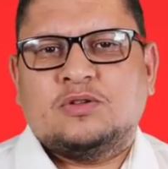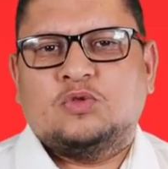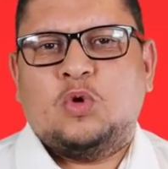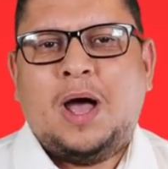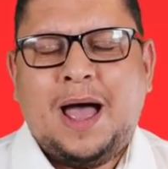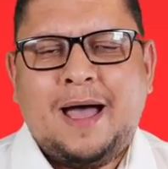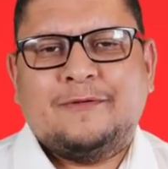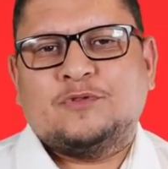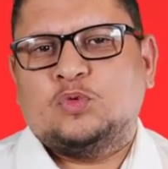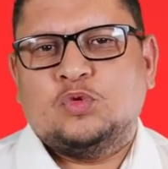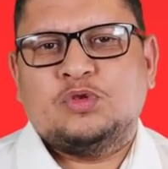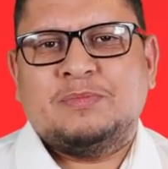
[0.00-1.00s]
So you have
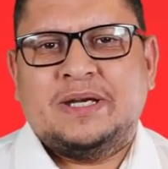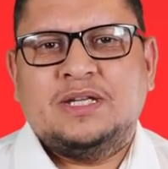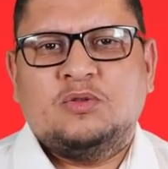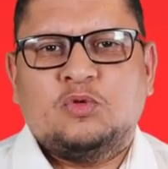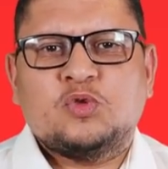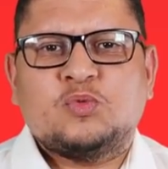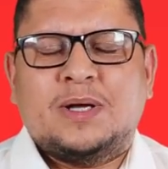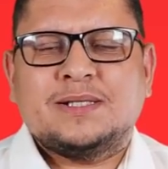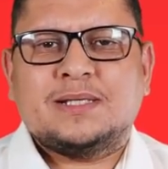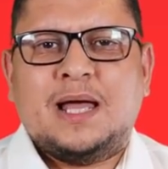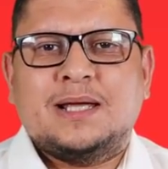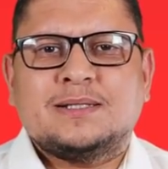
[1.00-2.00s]
to use many of those
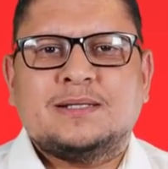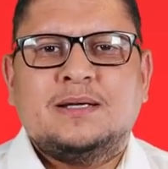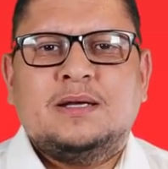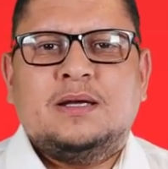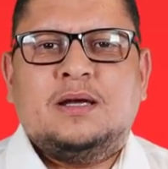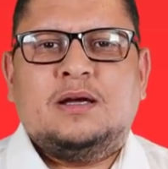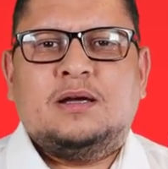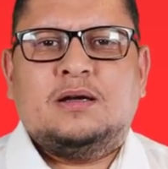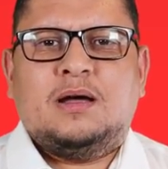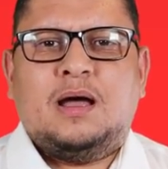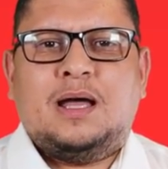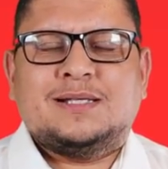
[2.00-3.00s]
ones as
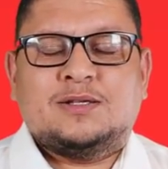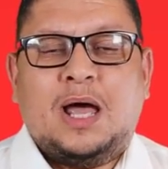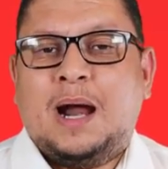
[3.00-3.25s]
uh, as